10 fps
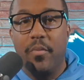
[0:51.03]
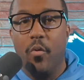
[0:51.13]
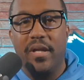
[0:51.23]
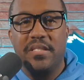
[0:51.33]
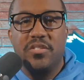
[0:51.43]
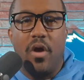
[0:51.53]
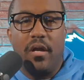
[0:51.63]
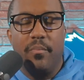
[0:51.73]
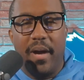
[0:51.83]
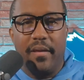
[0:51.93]
I'm going to
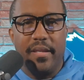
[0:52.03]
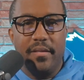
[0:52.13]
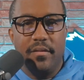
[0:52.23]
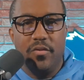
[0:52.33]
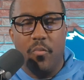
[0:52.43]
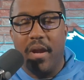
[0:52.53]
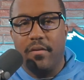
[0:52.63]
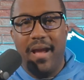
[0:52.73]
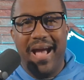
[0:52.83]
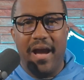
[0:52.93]
talk about it no
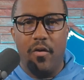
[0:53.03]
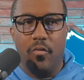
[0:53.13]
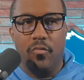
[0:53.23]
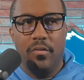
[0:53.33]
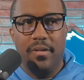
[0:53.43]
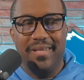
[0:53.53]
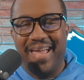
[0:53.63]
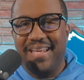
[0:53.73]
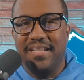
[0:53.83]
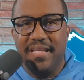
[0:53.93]
matter how
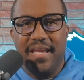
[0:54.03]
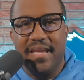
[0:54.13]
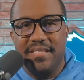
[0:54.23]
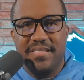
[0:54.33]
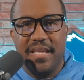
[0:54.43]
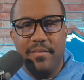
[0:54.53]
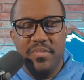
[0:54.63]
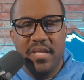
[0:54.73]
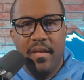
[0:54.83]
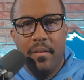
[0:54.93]
likely it
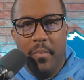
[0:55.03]
seems.